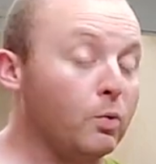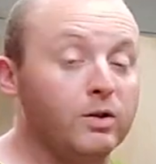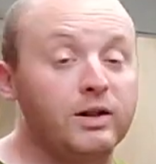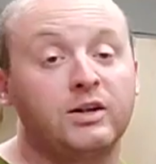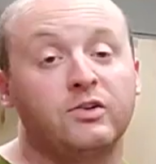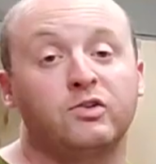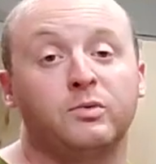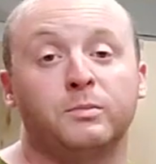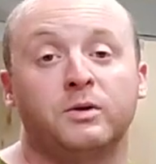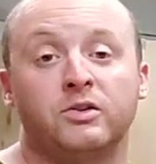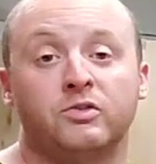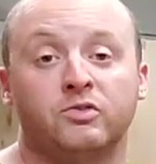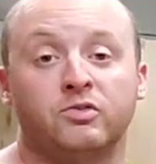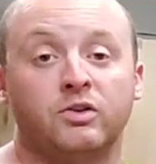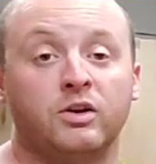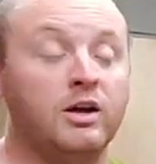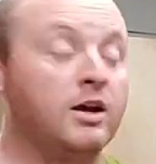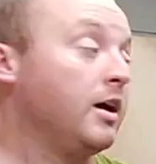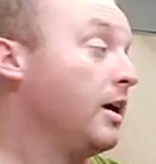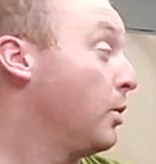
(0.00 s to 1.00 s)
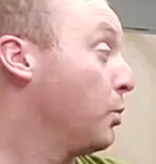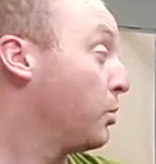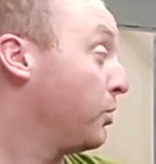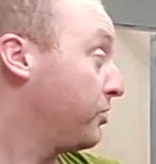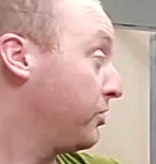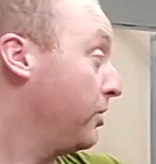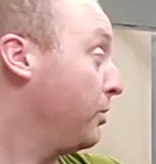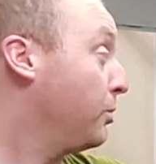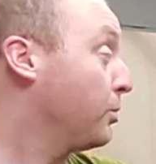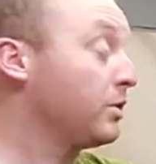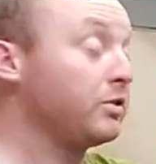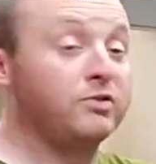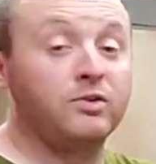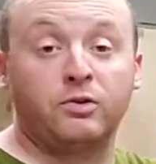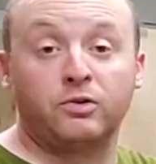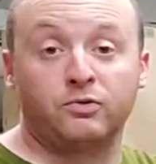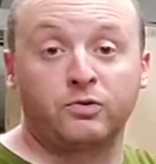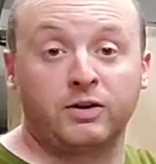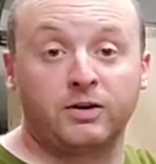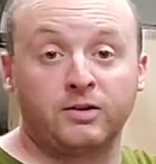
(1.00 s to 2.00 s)
We like it so much. We're gonna
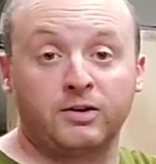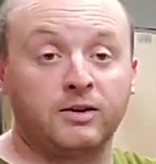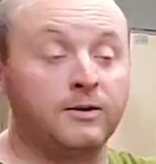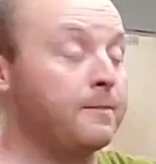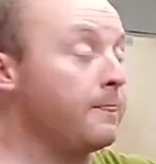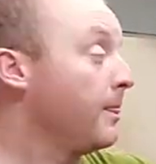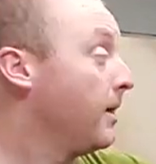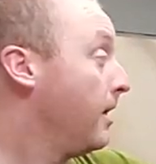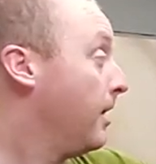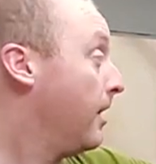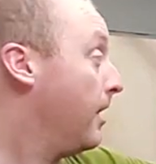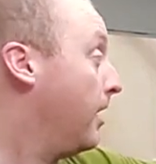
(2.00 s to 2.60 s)
sell the trailer.